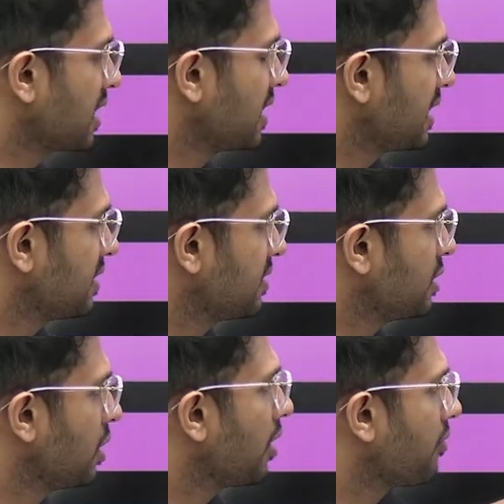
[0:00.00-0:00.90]
with an
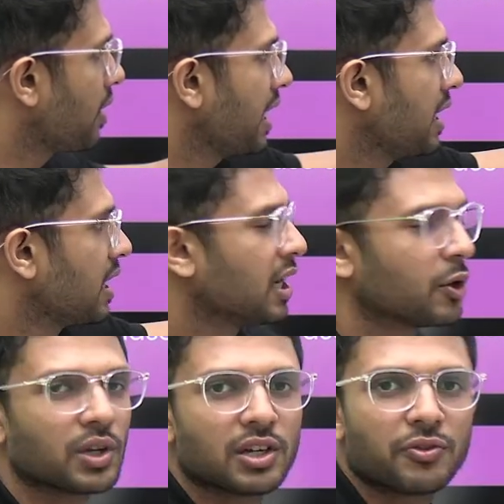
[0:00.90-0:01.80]
intensity of I
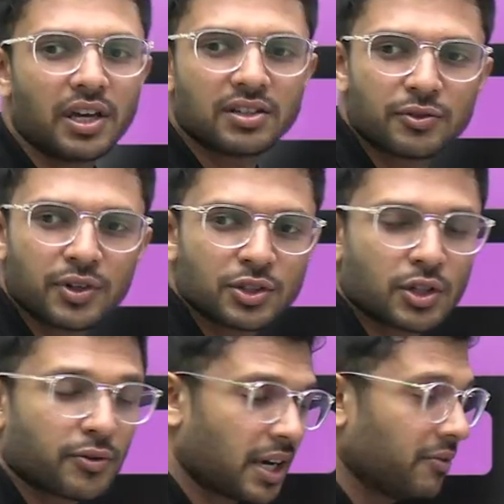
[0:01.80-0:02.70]
with a phase
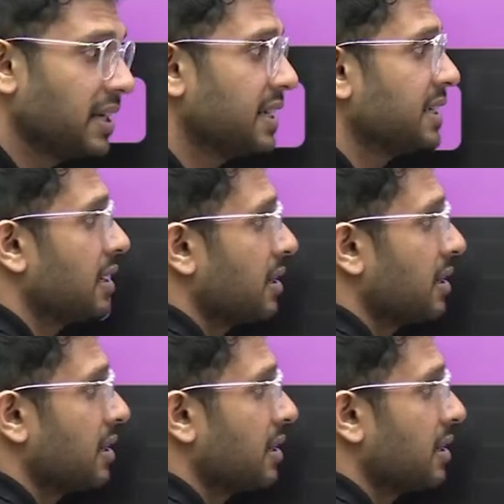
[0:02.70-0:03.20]
difference of phi, we did